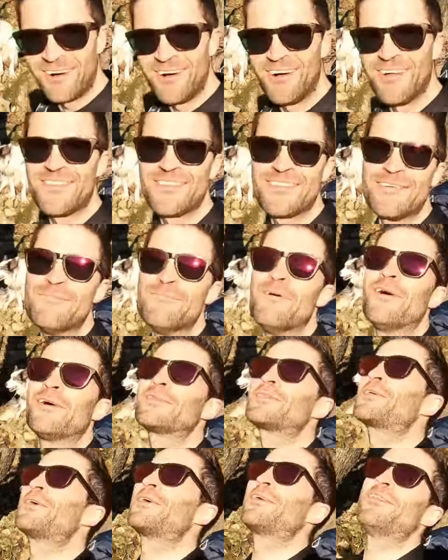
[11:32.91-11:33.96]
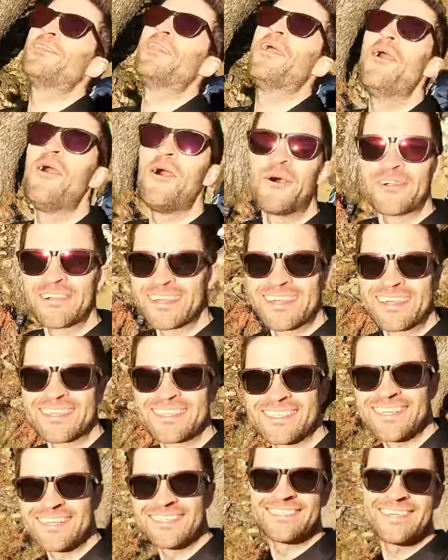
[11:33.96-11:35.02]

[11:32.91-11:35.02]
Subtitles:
on the most glorious